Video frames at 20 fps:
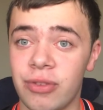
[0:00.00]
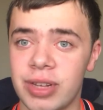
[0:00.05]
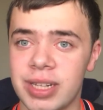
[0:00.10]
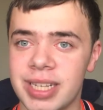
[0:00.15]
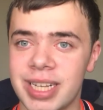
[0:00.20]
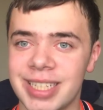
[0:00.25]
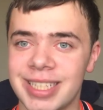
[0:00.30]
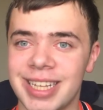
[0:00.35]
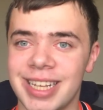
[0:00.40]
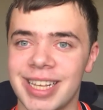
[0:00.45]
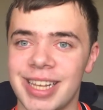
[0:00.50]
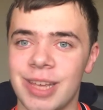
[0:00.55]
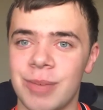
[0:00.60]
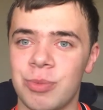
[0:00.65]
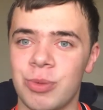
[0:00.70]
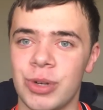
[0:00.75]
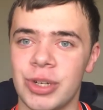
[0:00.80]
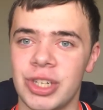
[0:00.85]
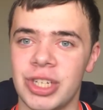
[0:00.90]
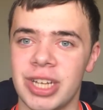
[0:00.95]
fantastically
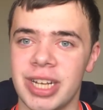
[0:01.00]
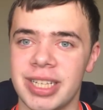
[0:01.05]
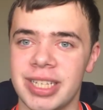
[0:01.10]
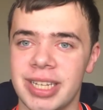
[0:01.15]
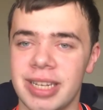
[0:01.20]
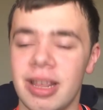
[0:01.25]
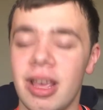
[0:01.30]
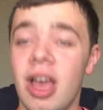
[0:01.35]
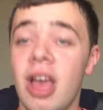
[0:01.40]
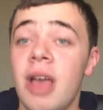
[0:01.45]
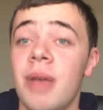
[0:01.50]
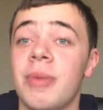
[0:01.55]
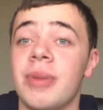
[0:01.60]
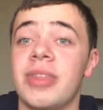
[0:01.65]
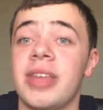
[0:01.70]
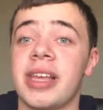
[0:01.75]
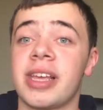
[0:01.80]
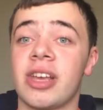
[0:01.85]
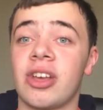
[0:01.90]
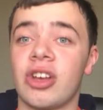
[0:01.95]
appreciated.
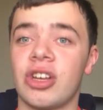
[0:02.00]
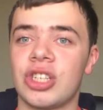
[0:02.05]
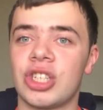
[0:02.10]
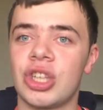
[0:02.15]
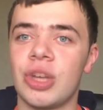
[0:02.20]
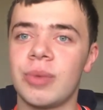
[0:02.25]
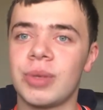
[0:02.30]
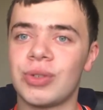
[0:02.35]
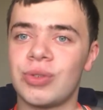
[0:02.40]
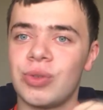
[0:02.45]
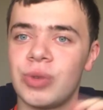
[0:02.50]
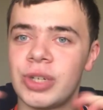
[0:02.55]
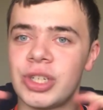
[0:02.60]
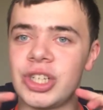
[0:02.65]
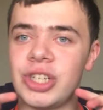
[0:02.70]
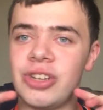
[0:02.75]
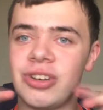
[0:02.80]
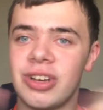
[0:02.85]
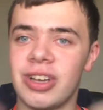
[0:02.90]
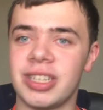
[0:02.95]
But thank you guys so much for
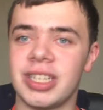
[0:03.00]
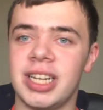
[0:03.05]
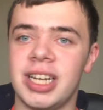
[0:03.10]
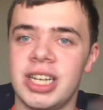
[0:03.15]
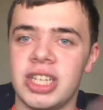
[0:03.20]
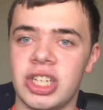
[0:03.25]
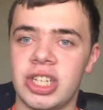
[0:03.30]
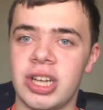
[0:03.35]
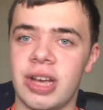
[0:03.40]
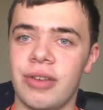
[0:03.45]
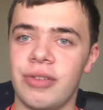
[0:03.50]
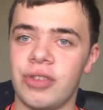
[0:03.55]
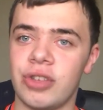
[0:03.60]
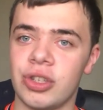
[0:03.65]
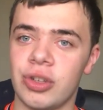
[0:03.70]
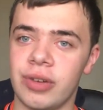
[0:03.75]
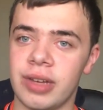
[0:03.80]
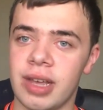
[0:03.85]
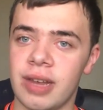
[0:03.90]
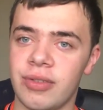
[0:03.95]
watching. You guys are legendary if you
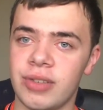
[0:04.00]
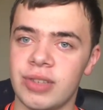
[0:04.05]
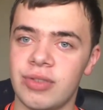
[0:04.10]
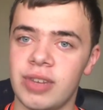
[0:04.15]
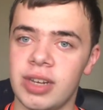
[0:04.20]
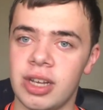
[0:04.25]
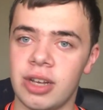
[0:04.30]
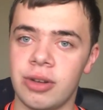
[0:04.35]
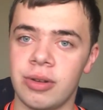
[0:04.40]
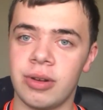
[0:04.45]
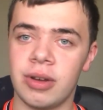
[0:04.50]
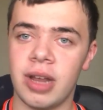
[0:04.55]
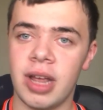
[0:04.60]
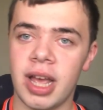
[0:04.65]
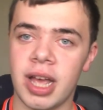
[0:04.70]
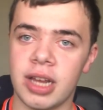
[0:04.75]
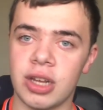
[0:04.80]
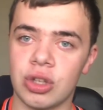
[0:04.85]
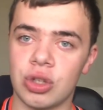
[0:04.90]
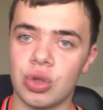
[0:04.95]
saw the end of this video.
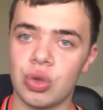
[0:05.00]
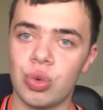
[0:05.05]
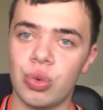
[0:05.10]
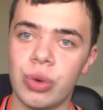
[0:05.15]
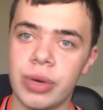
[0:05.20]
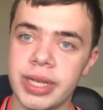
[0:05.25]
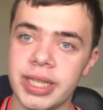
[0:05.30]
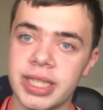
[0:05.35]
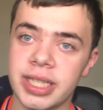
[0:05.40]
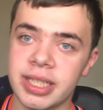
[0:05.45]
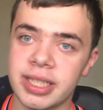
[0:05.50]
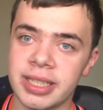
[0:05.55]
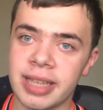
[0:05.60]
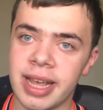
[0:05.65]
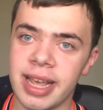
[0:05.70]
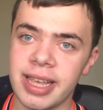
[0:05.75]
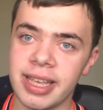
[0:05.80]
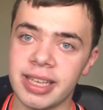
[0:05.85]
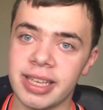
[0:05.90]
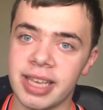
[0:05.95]
And as always,
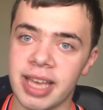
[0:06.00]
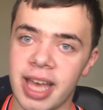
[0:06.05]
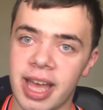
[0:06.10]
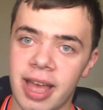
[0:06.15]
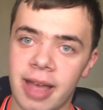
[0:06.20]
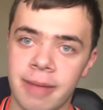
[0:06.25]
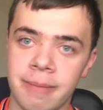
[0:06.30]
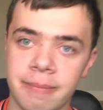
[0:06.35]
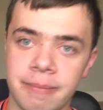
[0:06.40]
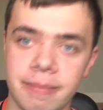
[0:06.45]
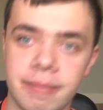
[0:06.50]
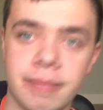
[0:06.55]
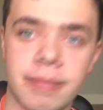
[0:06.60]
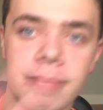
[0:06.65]
take care.